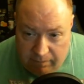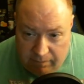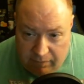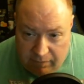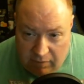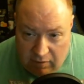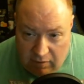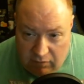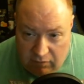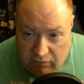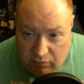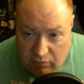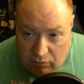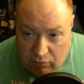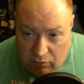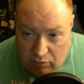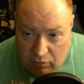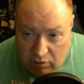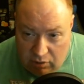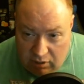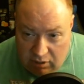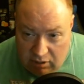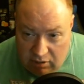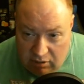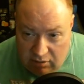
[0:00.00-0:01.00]
If you
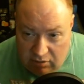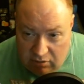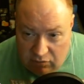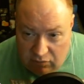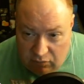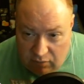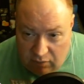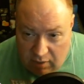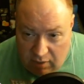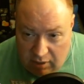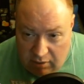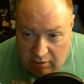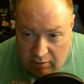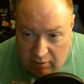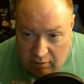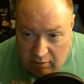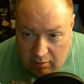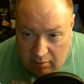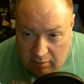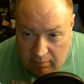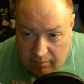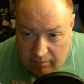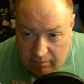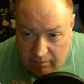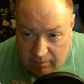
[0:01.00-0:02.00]
look at this
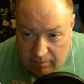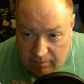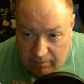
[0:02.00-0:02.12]
Rhinar,